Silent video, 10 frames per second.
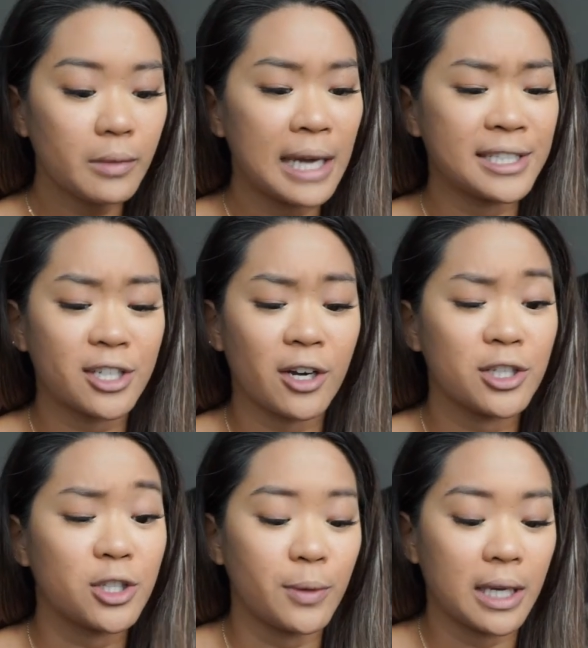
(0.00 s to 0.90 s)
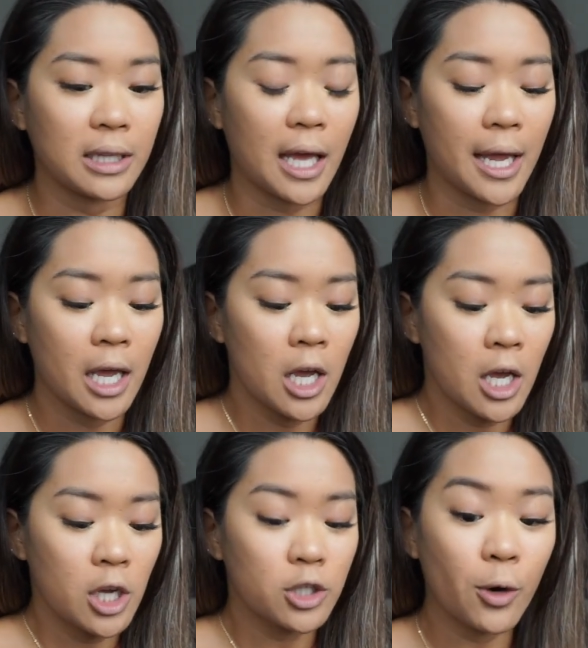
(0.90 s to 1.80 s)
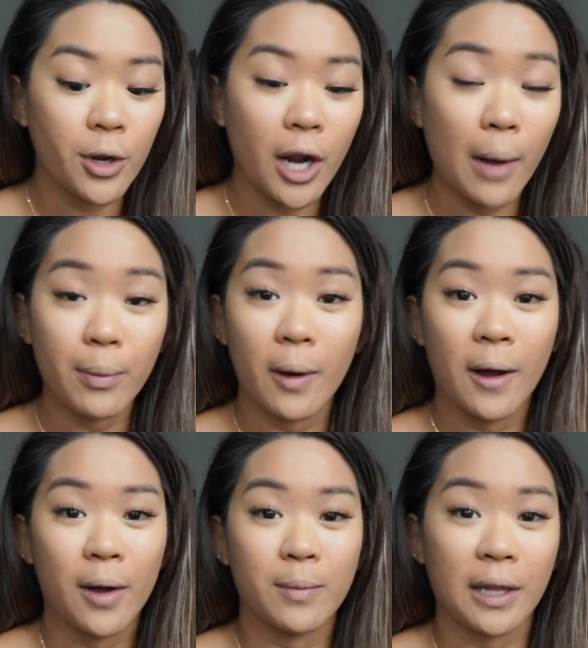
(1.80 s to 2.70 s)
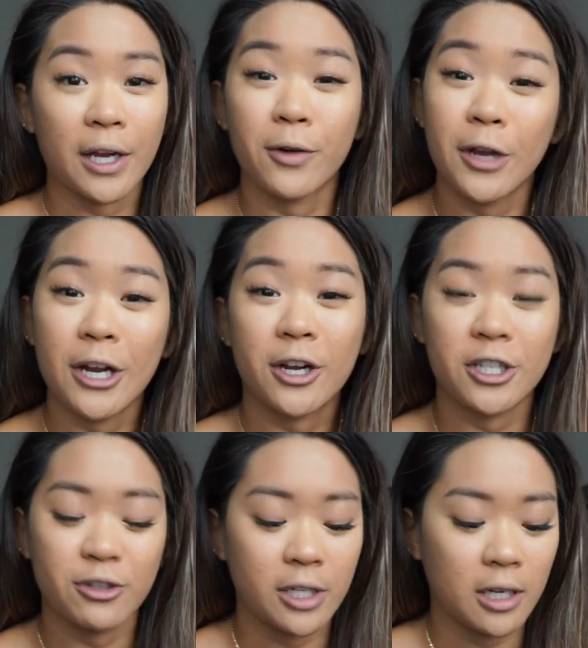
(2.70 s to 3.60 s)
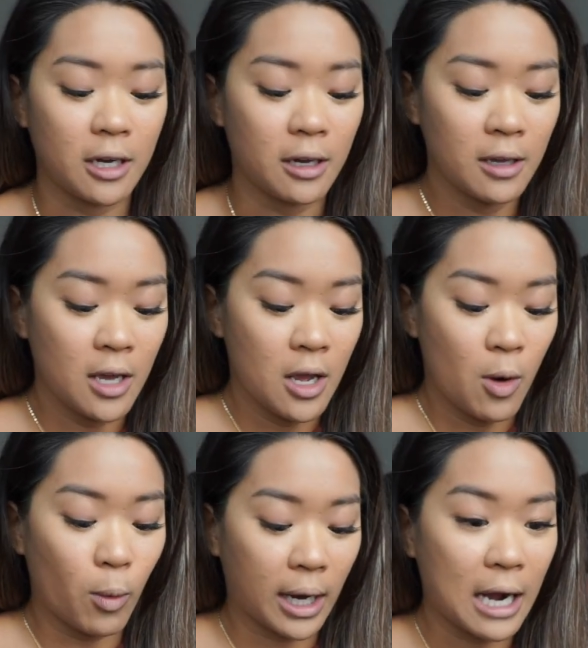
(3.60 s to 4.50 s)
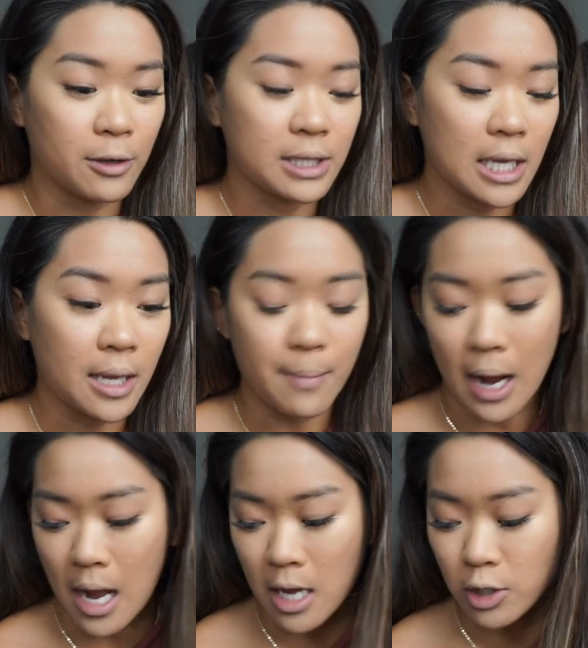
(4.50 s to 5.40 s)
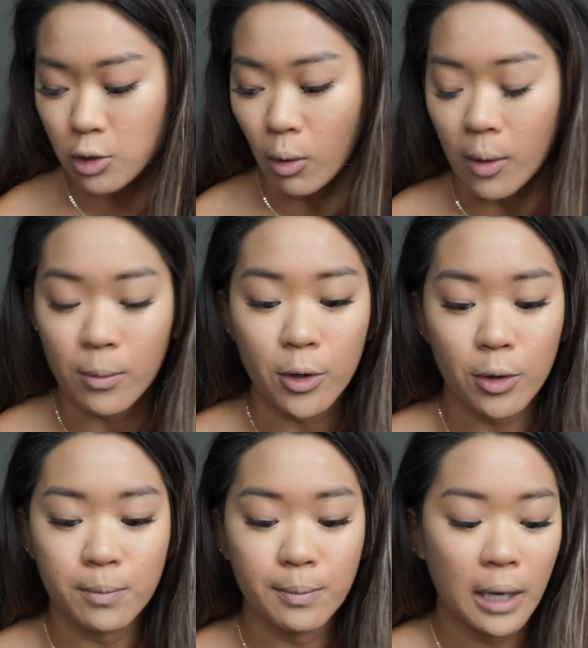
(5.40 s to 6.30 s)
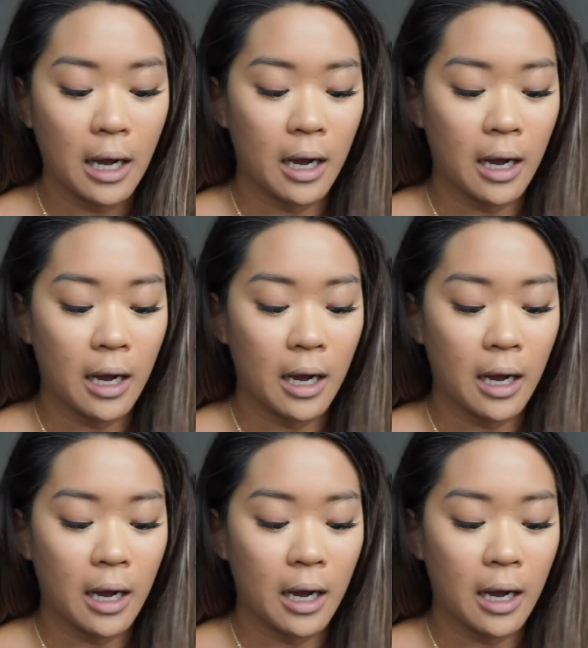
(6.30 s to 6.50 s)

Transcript: I started doing like tone it up like Katrina workouts in my dorm room,